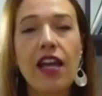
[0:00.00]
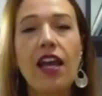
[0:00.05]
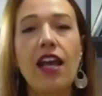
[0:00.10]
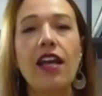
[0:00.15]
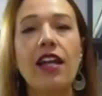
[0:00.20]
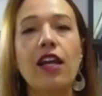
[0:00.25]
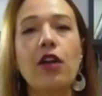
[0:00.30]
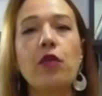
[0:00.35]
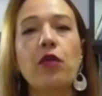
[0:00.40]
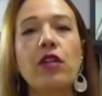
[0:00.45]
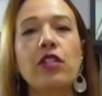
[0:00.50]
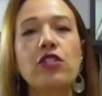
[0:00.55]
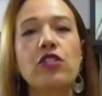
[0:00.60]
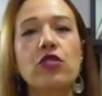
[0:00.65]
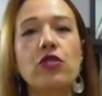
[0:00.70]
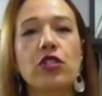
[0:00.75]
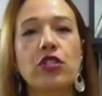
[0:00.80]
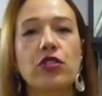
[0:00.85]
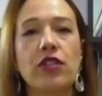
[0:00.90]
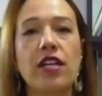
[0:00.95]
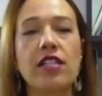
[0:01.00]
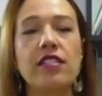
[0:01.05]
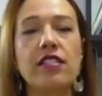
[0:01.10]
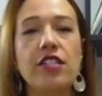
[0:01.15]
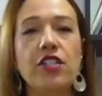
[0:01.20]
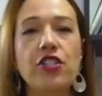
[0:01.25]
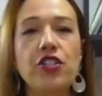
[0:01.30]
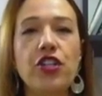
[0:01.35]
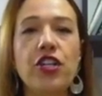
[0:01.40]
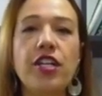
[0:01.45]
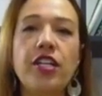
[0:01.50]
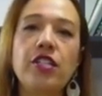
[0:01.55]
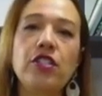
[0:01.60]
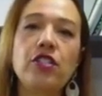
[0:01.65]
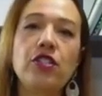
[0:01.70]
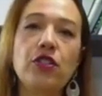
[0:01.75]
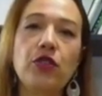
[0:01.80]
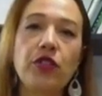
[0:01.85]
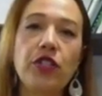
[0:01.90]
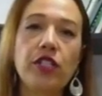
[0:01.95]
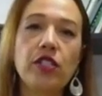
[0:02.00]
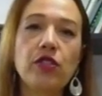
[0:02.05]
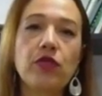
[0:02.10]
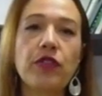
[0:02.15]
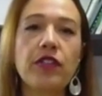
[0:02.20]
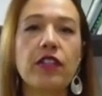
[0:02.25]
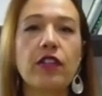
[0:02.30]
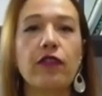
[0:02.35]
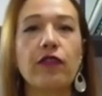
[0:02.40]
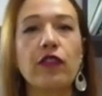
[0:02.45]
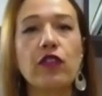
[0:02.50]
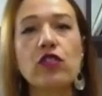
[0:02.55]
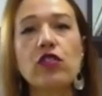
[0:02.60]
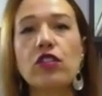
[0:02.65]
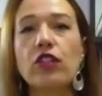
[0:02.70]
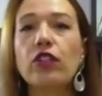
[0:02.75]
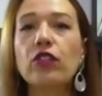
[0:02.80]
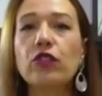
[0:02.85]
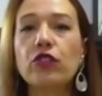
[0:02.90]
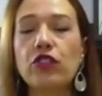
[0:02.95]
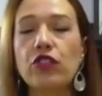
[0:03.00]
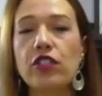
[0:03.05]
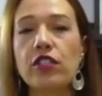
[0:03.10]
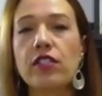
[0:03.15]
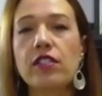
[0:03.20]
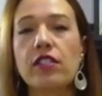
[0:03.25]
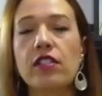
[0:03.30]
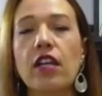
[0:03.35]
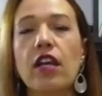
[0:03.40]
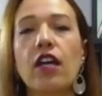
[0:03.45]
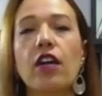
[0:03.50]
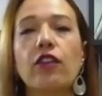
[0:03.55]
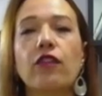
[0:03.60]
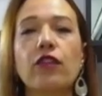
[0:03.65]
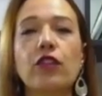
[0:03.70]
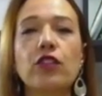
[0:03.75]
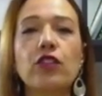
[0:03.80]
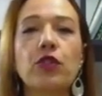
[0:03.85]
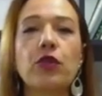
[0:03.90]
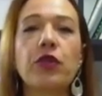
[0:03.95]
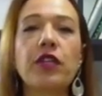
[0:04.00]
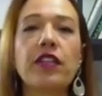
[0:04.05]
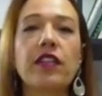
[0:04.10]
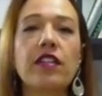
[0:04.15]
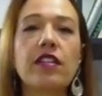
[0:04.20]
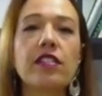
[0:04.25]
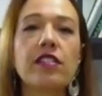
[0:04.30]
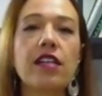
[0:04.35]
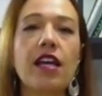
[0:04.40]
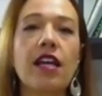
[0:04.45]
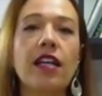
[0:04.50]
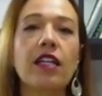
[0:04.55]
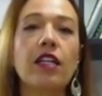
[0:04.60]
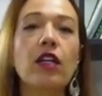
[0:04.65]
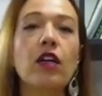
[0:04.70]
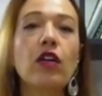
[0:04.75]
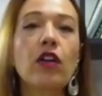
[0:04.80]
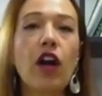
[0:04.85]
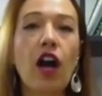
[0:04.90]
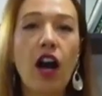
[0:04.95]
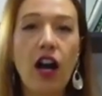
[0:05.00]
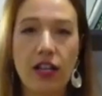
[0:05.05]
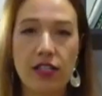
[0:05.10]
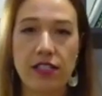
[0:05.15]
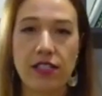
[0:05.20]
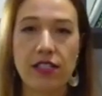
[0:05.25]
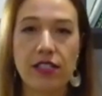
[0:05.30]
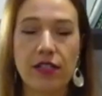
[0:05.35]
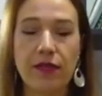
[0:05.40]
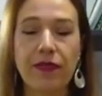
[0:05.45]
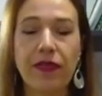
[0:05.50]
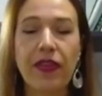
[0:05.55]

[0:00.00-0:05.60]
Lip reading: and I want to address teachers and students with a few solutions for doing this at a low cost.